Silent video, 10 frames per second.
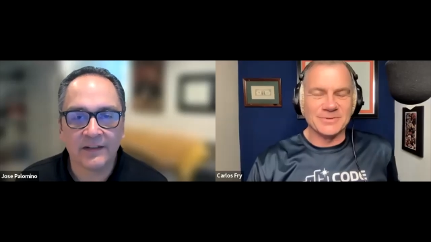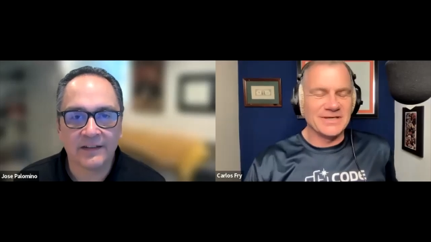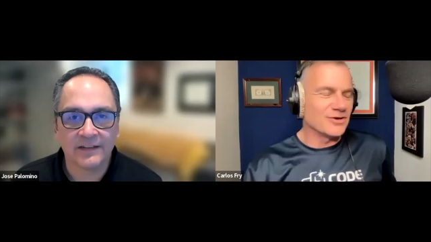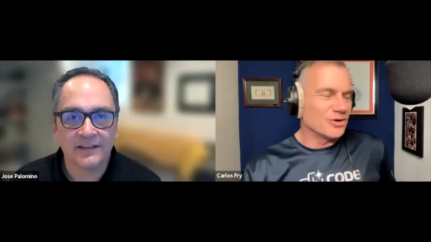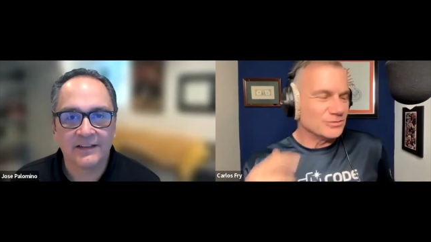Speaker 1: be
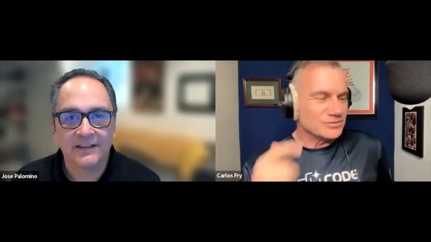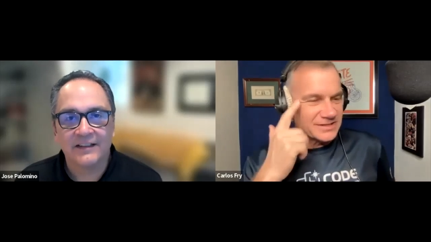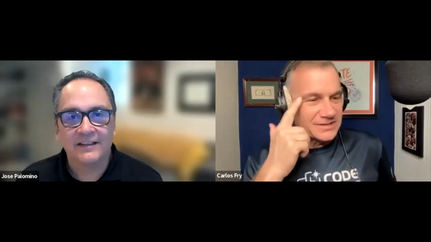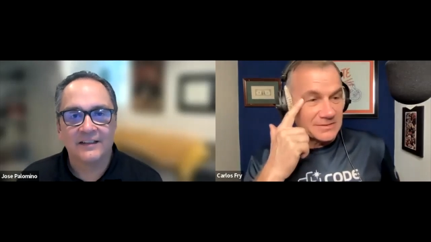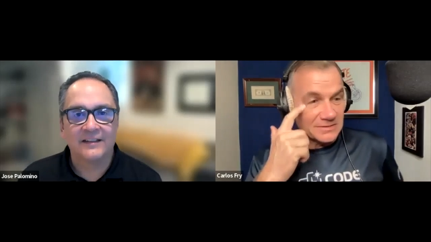here,
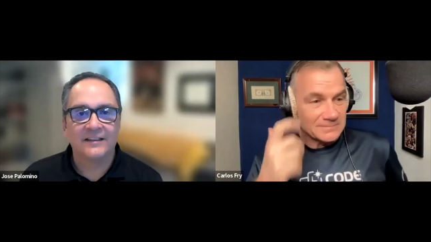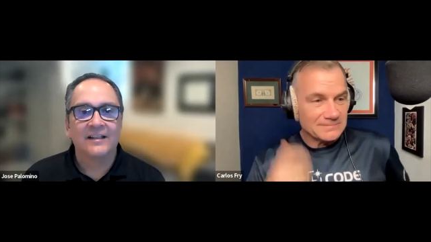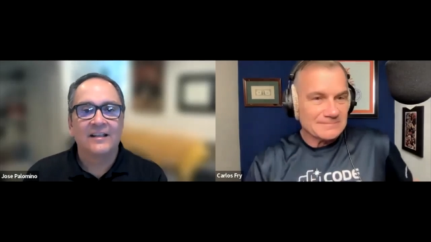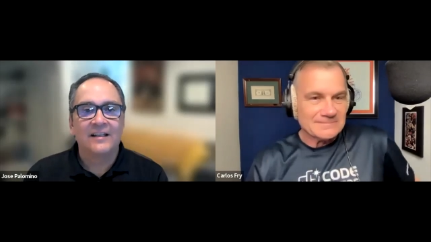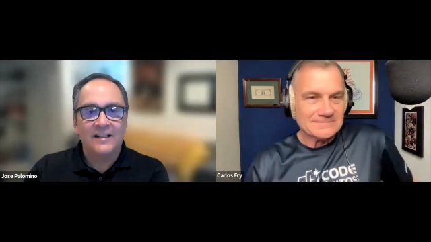Jose.
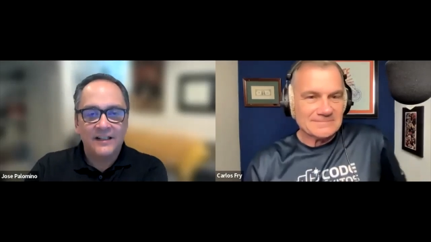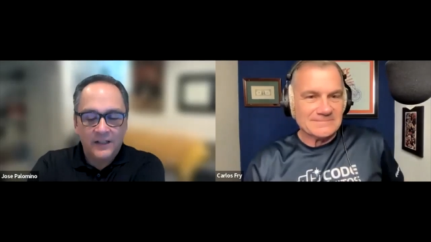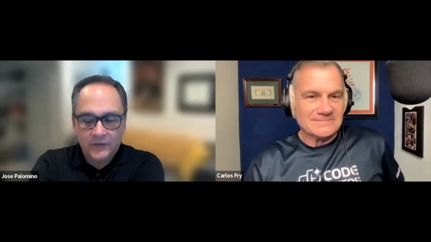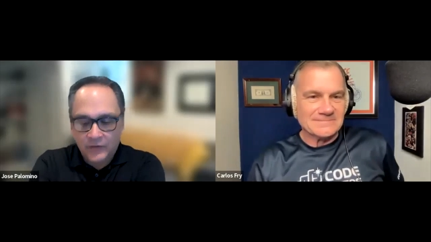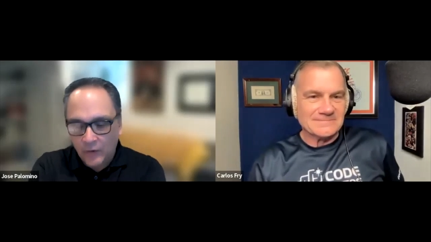
Speaker 2: Yeah,
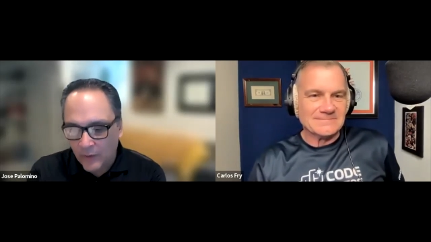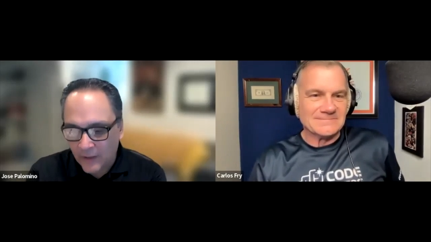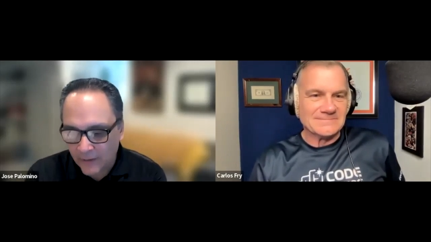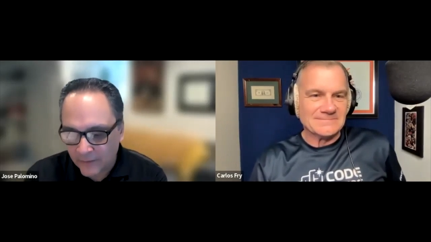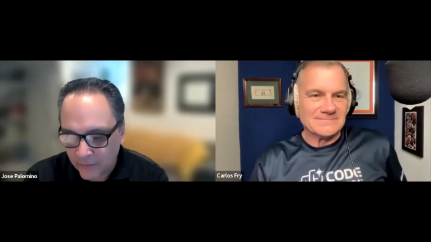
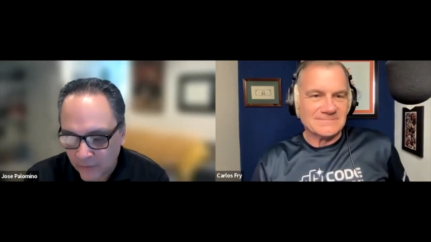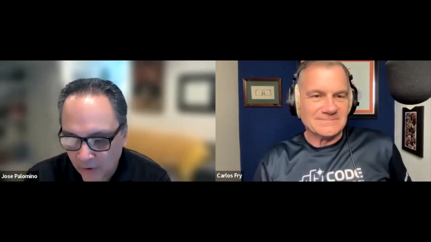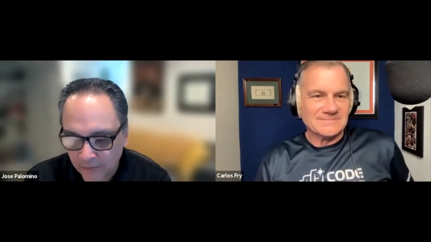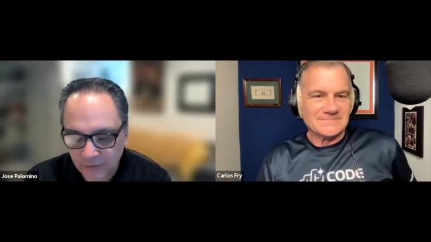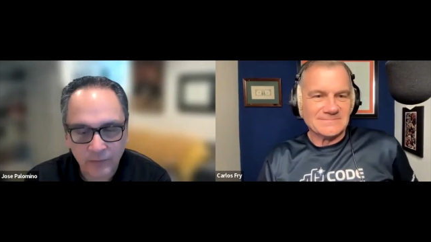so
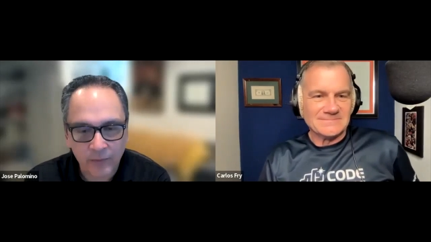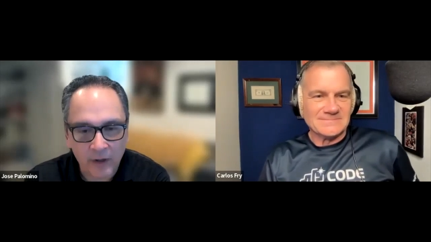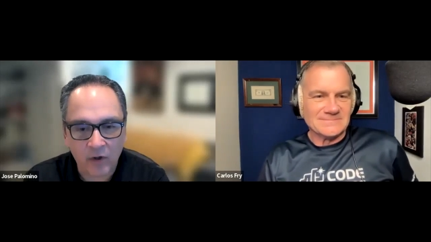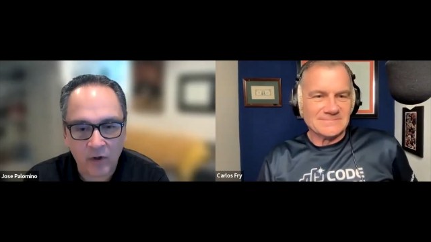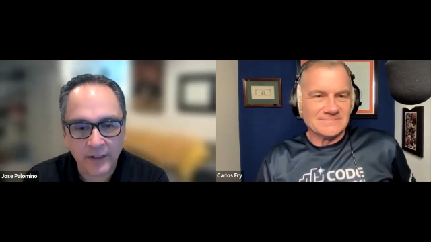Charles, just for
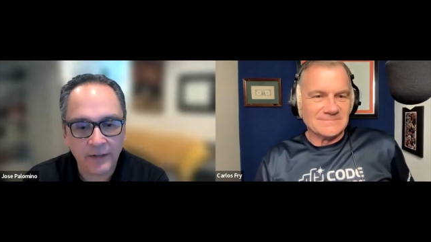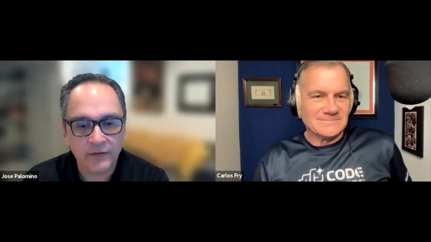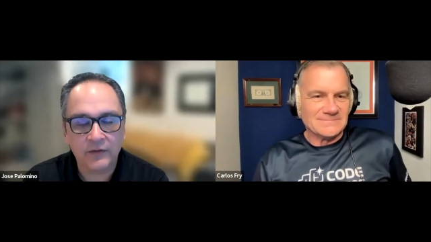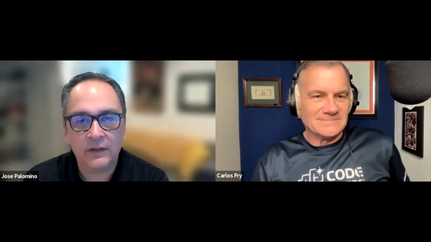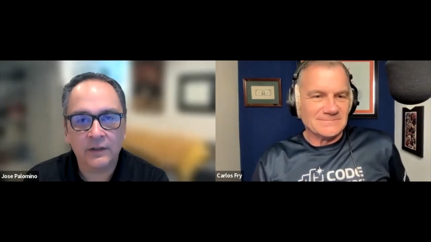our
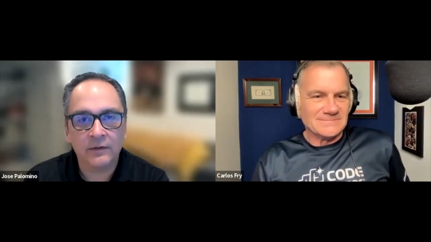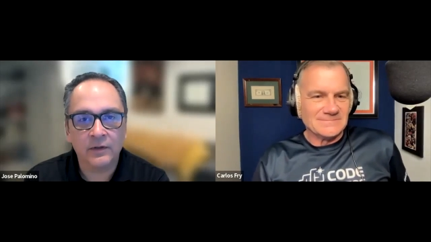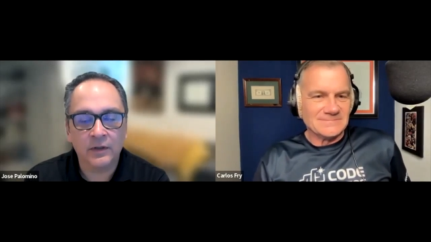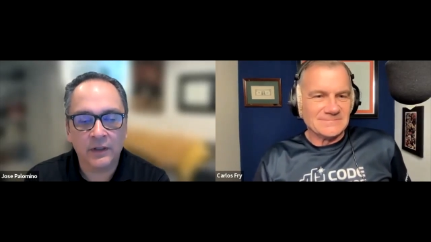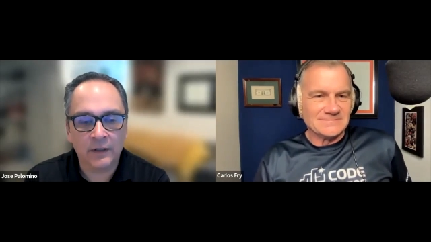audience,
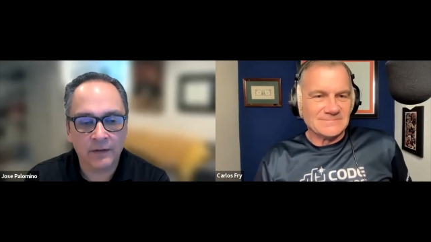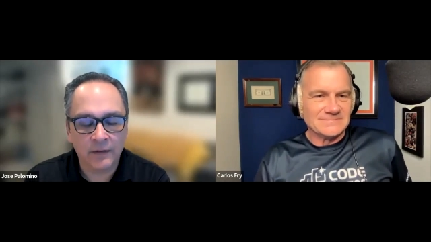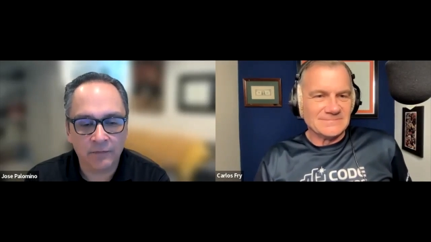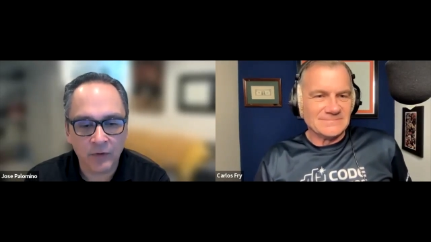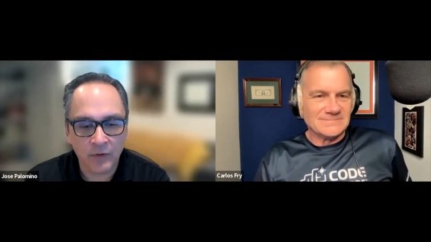
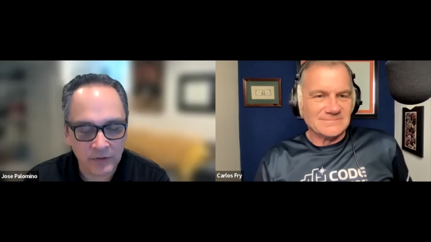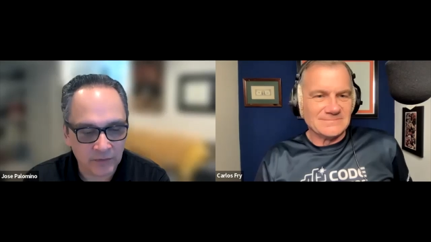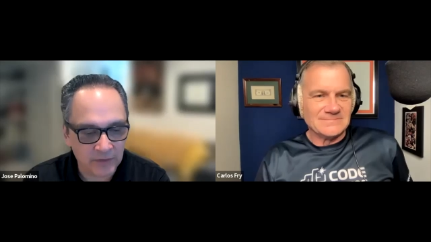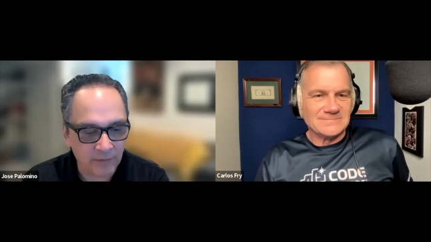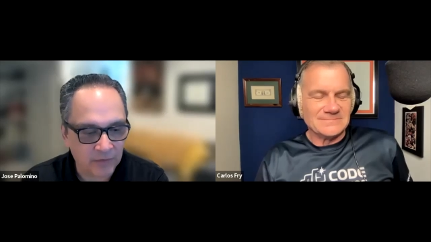if you could
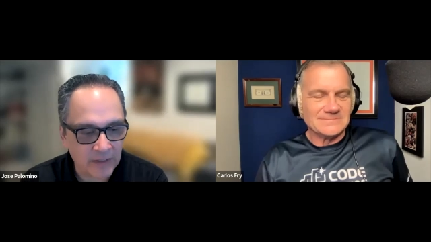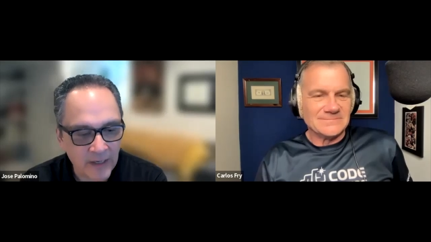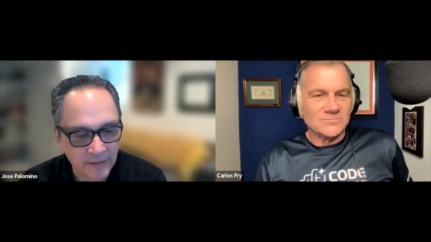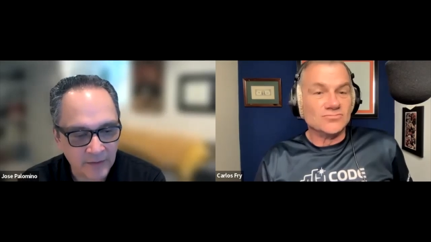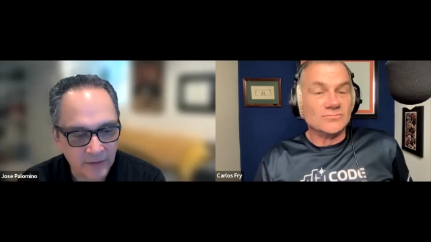just give us
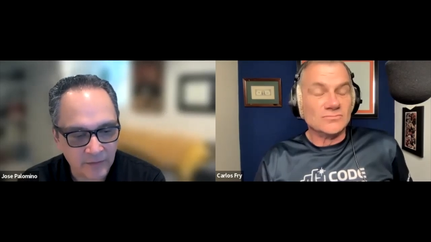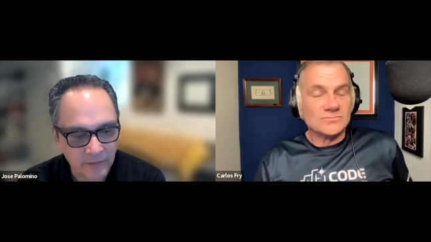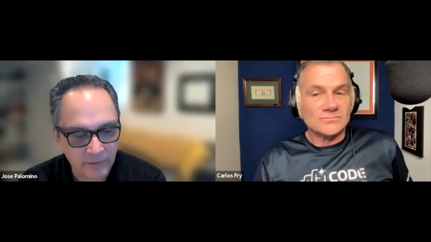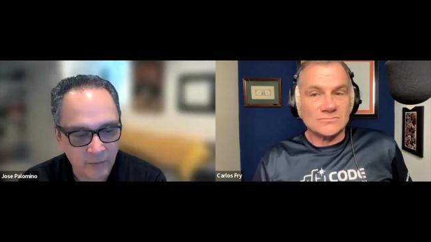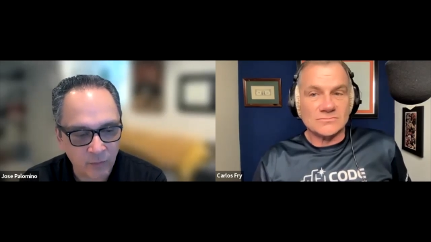context
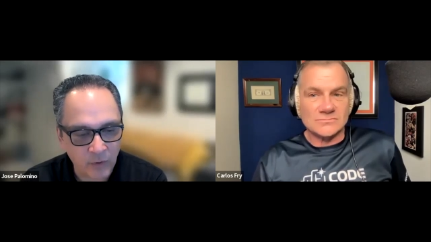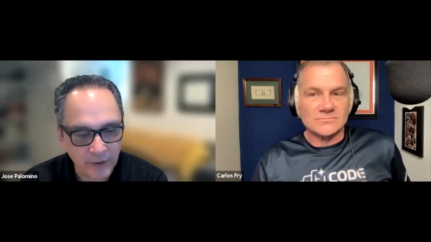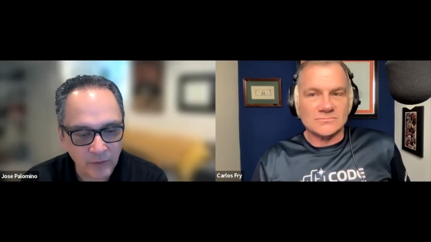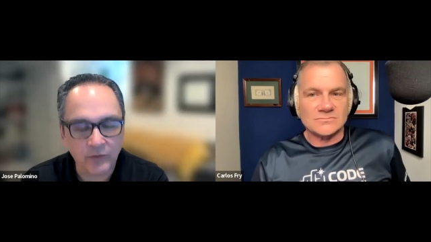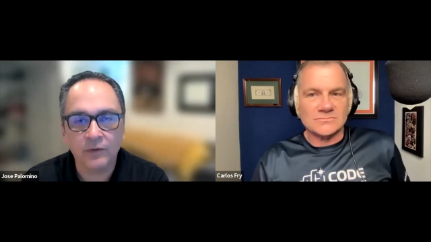of what do
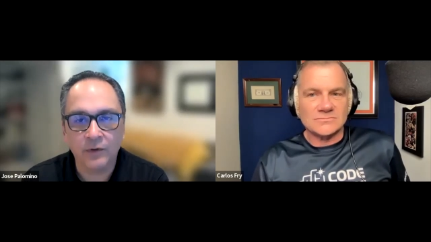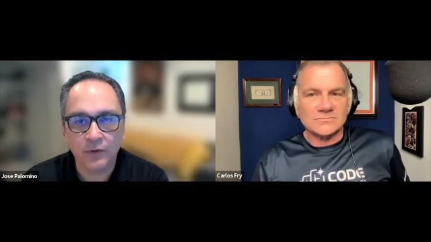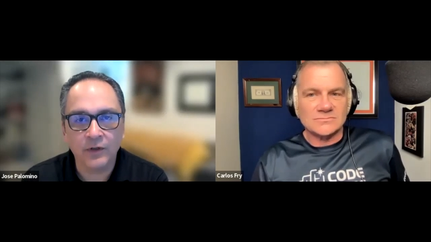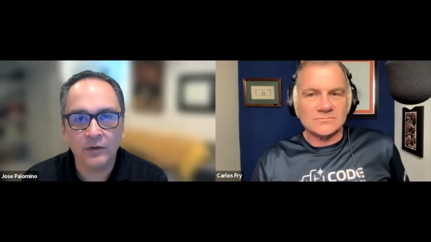you do and who do you